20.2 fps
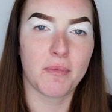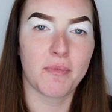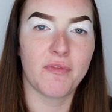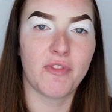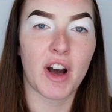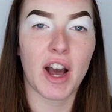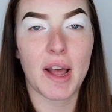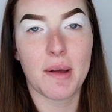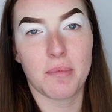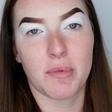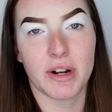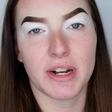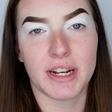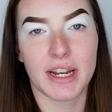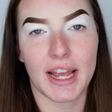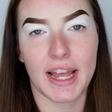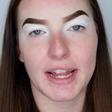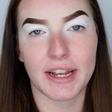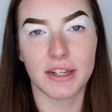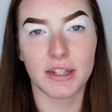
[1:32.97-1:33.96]
vibrant
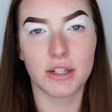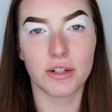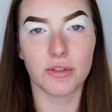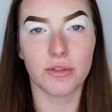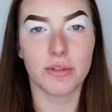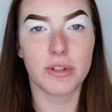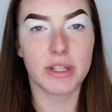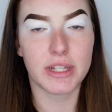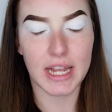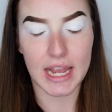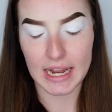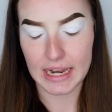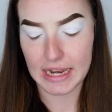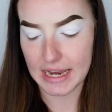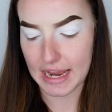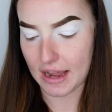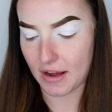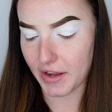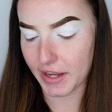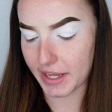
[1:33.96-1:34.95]
and to stand
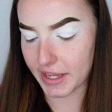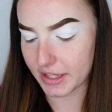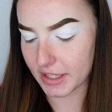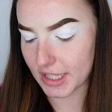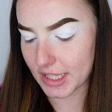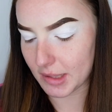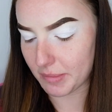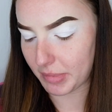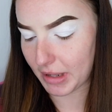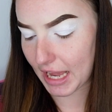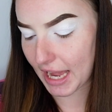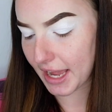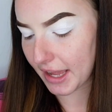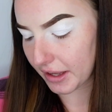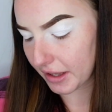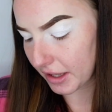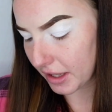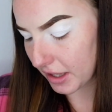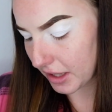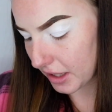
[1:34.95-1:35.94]
out against the
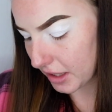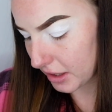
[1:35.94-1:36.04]
black.